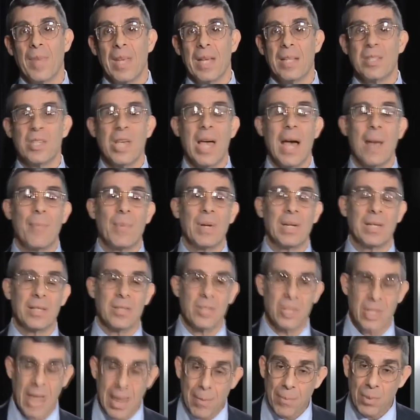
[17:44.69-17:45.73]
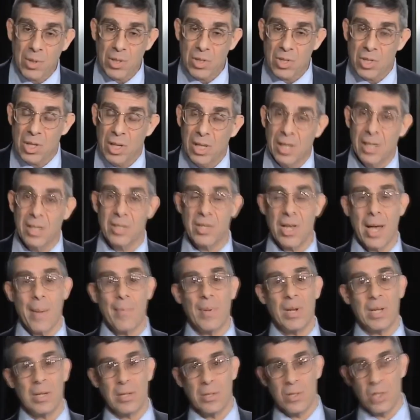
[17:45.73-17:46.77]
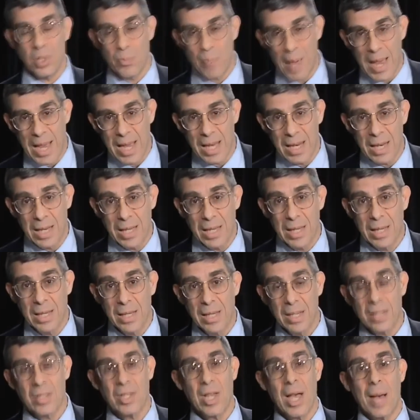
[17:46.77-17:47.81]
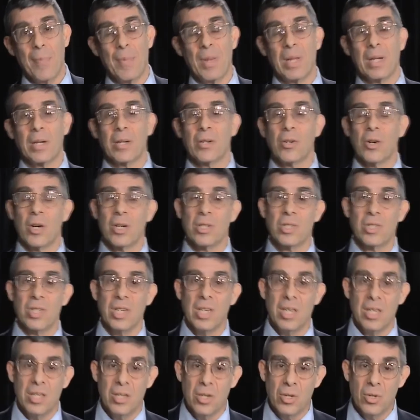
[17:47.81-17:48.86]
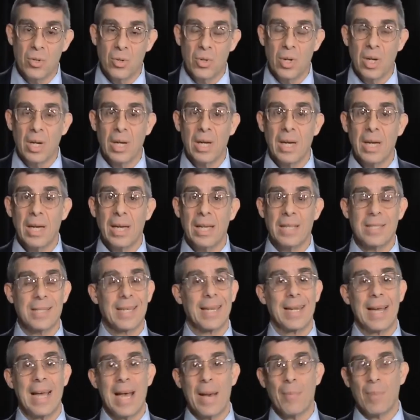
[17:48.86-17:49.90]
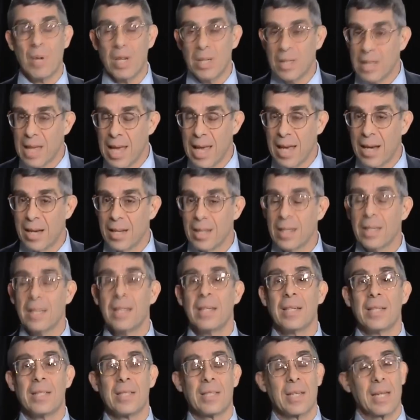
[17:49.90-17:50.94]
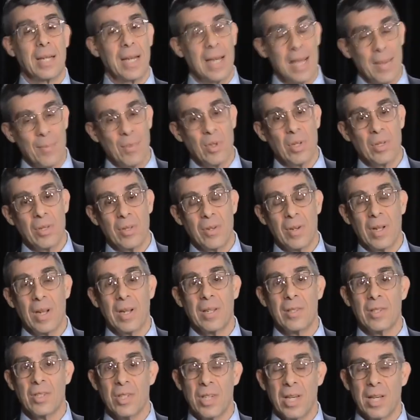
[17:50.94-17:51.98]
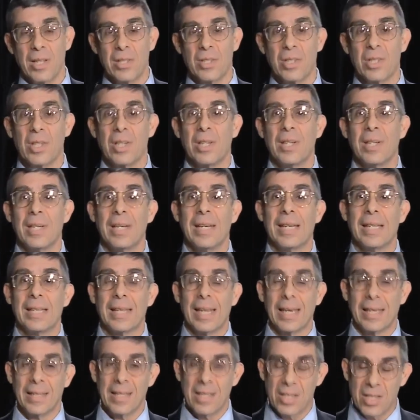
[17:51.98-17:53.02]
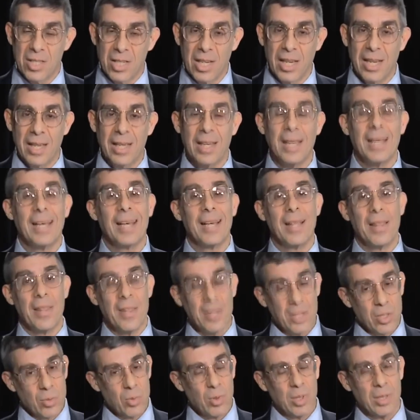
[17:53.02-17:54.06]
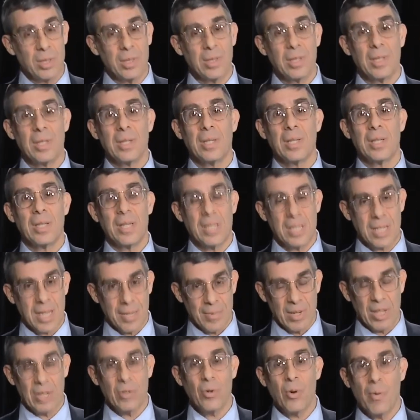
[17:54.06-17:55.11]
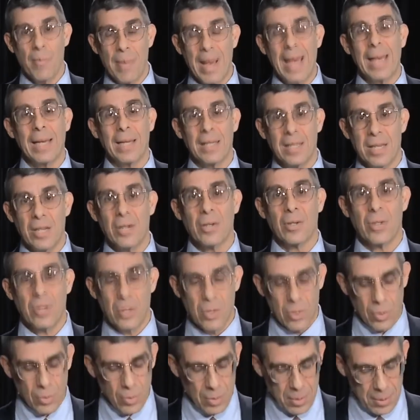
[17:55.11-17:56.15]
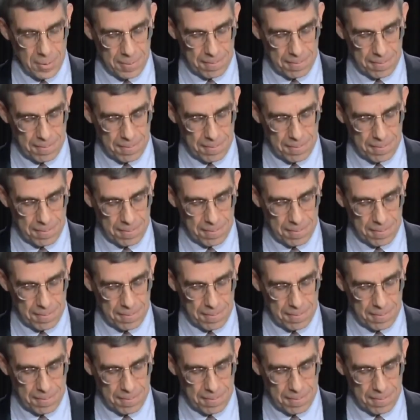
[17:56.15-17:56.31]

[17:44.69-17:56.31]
It's happening in Cyprus, it's happening in Spain, it's happening across the EU, it's going to happen in Canada, it's going to happen in the United States. Like they say, this one is coming to a bank near you.